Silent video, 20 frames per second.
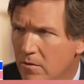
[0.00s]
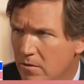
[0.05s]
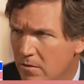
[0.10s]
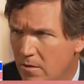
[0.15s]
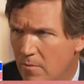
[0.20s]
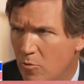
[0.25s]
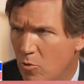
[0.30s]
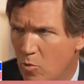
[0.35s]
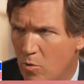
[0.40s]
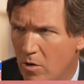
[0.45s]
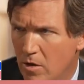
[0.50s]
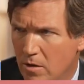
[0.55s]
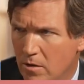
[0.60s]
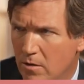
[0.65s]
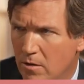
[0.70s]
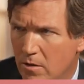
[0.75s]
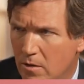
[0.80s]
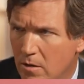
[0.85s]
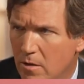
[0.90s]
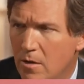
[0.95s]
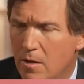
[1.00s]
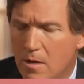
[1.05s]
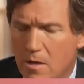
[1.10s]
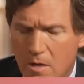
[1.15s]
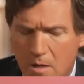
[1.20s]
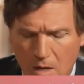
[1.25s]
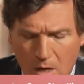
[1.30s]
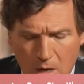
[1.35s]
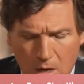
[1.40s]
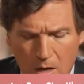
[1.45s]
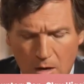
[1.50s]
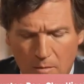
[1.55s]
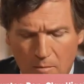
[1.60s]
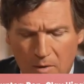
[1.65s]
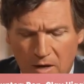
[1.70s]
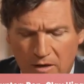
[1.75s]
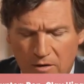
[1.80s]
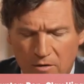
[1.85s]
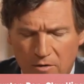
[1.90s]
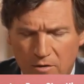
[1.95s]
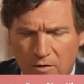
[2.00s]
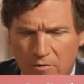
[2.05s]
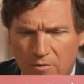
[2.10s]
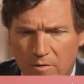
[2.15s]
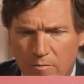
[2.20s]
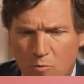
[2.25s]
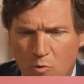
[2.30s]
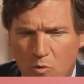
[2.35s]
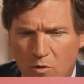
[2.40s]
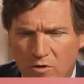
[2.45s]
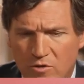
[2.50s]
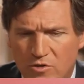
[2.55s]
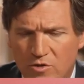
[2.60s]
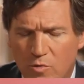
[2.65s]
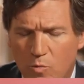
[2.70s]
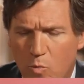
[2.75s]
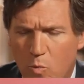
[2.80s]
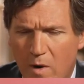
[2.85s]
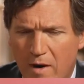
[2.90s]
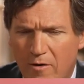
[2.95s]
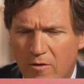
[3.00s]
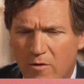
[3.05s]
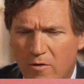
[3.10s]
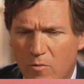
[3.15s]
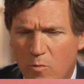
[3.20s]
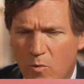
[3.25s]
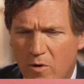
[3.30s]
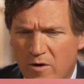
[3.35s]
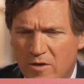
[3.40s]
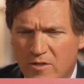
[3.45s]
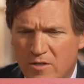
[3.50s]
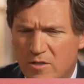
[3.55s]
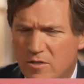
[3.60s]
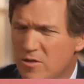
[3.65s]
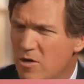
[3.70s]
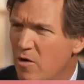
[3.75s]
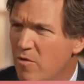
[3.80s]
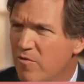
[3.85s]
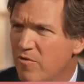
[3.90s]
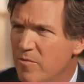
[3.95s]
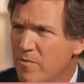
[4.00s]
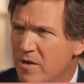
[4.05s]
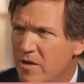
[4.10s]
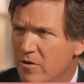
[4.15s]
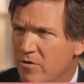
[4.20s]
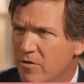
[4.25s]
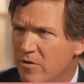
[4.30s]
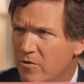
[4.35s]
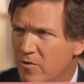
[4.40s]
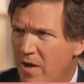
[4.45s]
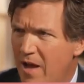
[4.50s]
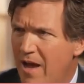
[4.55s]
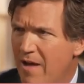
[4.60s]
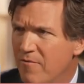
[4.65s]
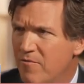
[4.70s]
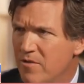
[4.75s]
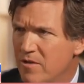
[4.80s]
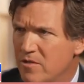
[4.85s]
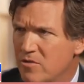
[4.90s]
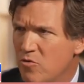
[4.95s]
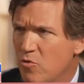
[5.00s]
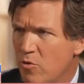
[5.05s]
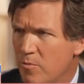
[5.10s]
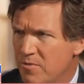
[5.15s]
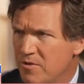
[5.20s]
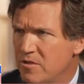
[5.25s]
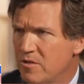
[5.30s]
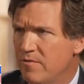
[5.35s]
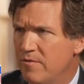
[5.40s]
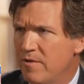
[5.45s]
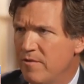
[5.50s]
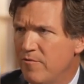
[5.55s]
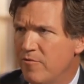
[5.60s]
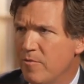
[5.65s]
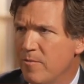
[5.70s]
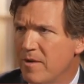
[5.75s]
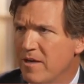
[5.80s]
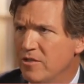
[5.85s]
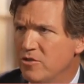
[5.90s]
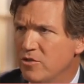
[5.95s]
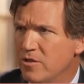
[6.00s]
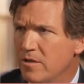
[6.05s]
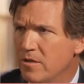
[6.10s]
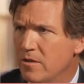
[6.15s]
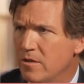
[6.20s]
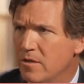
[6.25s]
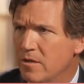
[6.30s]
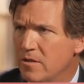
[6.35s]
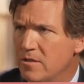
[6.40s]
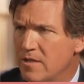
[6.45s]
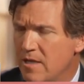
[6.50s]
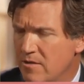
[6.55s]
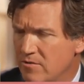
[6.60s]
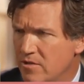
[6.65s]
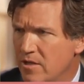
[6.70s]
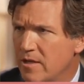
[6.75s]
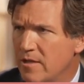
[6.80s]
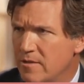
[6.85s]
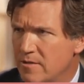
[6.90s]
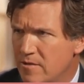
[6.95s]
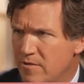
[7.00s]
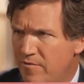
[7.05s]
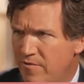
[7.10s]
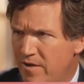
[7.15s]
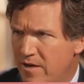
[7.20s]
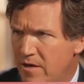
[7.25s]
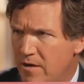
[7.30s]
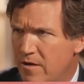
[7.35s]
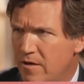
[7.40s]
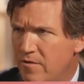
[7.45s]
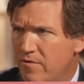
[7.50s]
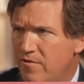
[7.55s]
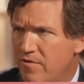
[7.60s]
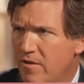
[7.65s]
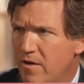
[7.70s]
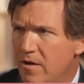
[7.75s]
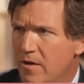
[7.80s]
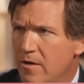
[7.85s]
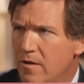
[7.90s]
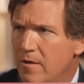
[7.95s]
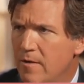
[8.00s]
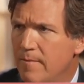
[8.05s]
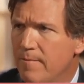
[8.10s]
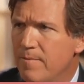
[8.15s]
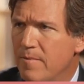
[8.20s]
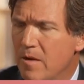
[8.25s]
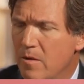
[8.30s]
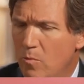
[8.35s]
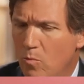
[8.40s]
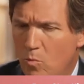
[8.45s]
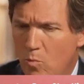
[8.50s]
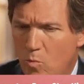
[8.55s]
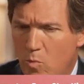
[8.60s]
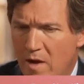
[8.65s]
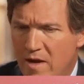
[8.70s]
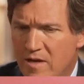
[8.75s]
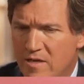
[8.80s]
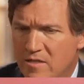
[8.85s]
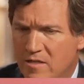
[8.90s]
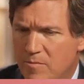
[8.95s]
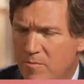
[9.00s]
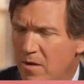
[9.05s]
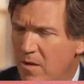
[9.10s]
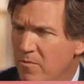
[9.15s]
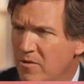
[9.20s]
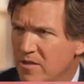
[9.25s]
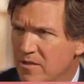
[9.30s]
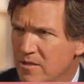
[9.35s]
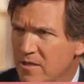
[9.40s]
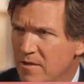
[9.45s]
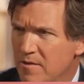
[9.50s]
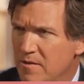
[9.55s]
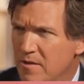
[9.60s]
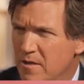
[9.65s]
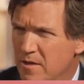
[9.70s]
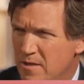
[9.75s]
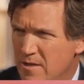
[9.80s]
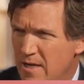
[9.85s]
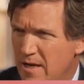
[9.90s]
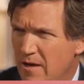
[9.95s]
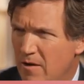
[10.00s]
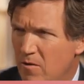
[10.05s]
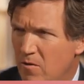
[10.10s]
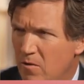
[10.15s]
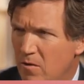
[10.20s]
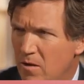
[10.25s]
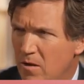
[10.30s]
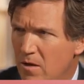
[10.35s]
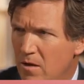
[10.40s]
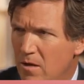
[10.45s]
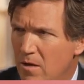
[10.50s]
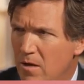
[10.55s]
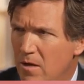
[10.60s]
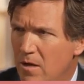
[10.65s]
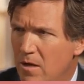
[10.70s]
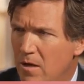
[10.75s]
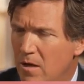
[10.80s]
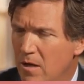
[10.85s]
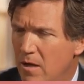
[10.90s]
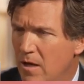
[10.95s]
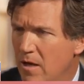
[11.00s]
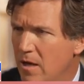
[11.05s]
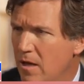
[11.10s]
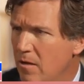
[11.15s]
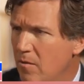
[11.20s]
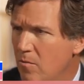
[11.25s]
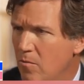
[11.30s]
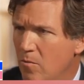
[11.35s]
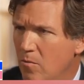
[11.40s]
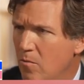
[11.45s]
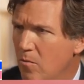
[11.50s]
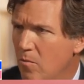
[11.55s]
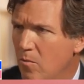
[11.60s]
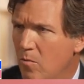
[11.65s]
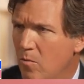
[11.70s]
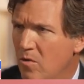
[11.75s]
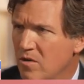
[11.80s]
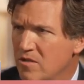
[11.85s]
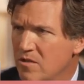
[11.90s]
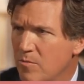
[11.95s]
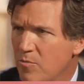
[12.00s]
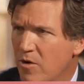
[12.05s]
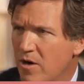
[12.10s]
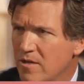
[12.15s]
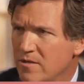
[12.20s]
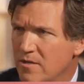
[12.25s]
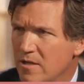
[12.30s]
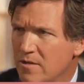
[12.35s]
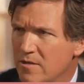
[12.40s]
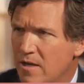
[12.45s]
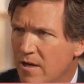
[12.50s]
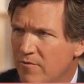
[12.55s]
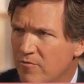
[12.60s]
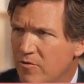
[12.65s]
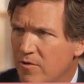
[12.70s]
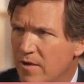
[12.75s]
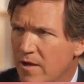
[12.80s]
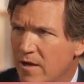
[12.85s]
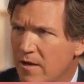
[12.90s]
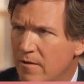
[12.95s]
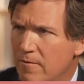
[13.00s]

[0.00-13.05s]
number one. I couldn't agree more. So where does this go from here? You have this corpus of information. It sounds like it's definitive. When does the public see the detail, and what's the process after that?